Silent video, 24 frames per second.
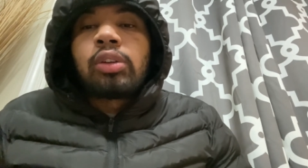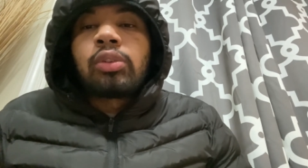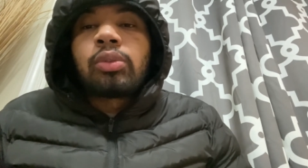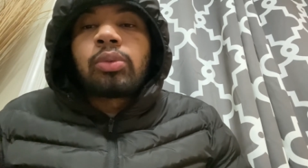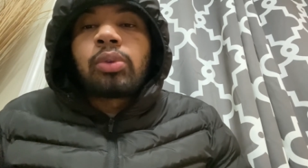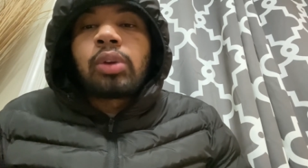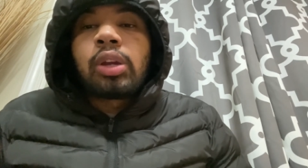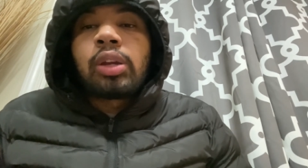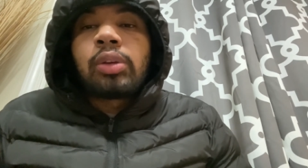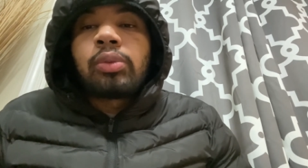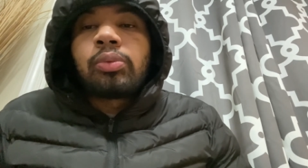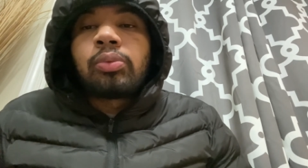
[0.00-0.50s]

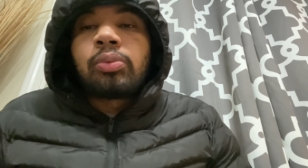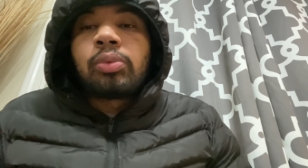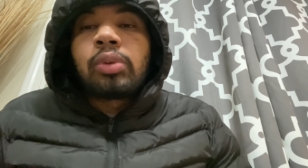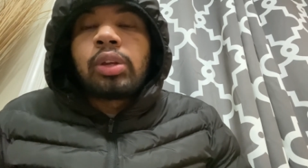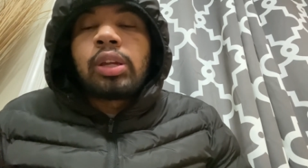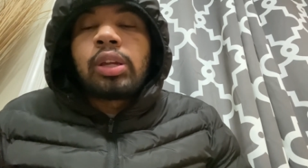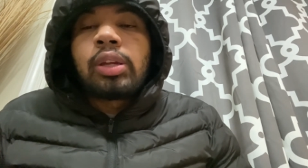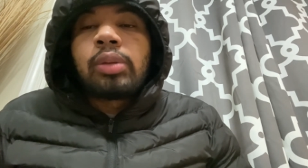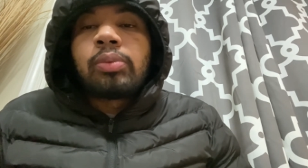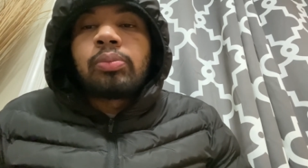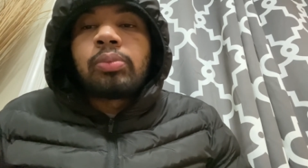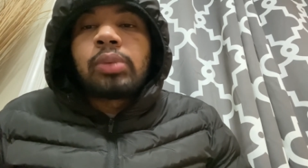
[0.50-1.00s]
Great
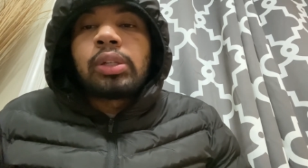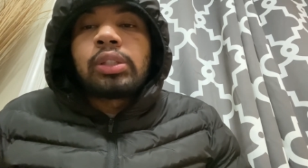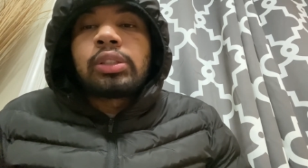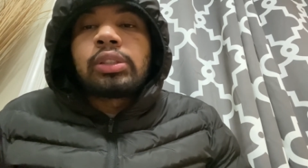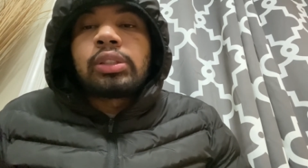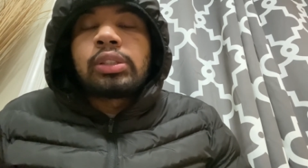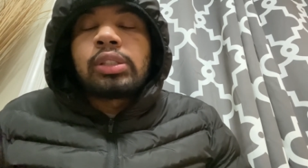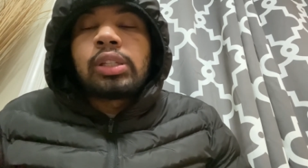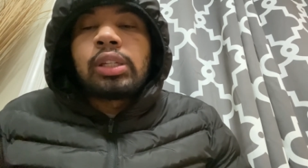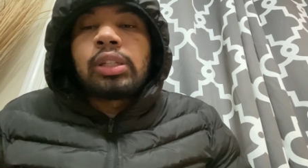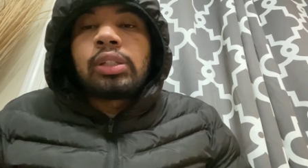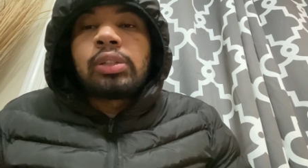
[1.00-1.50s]
win,
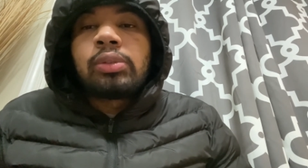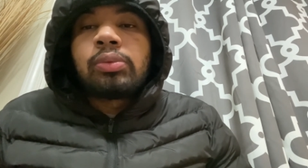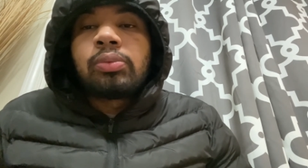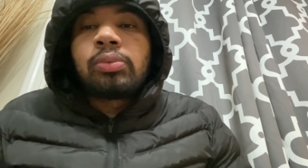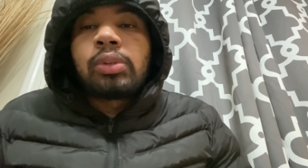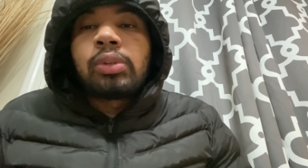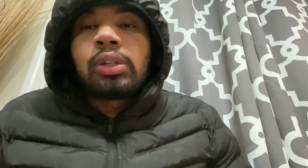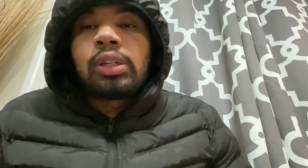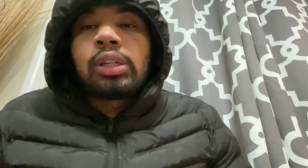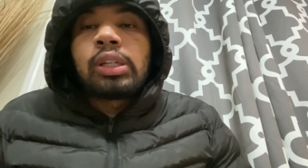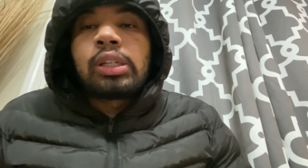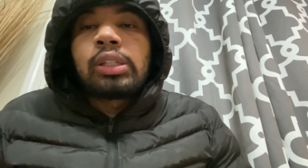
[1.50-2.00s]
much needed
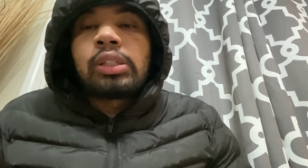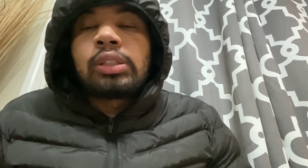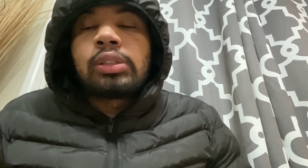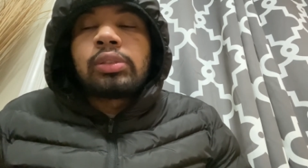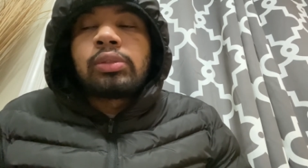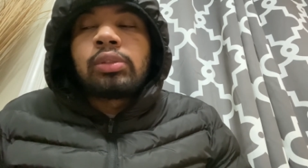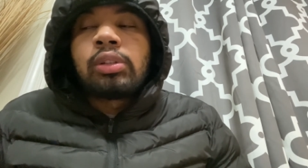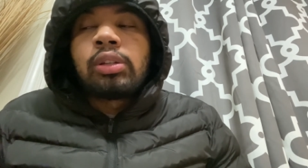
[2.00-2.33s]
win.